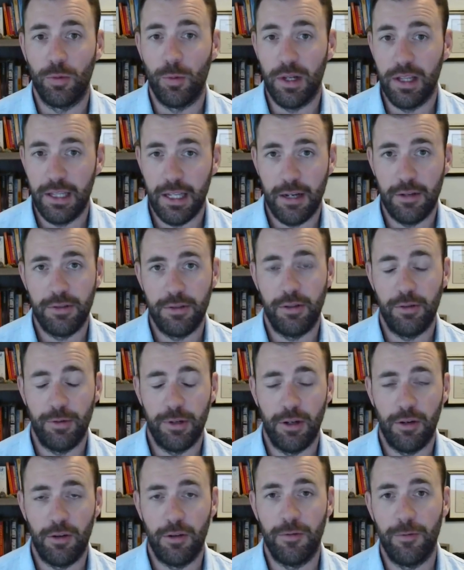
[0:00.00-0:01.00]

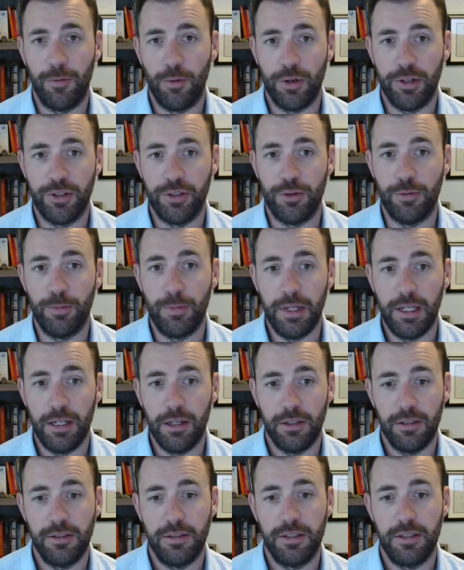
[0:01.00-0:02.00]
1,342
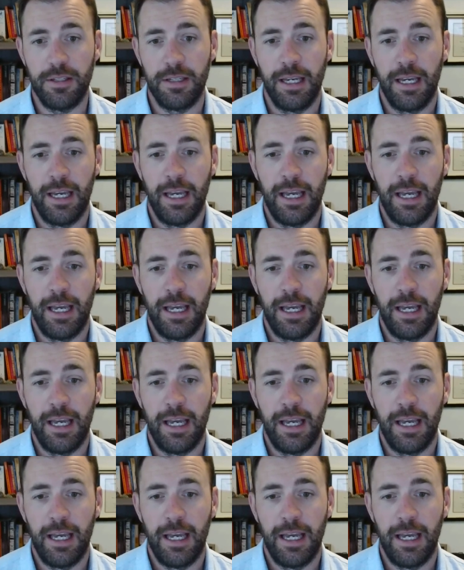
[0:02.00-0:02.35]
meters,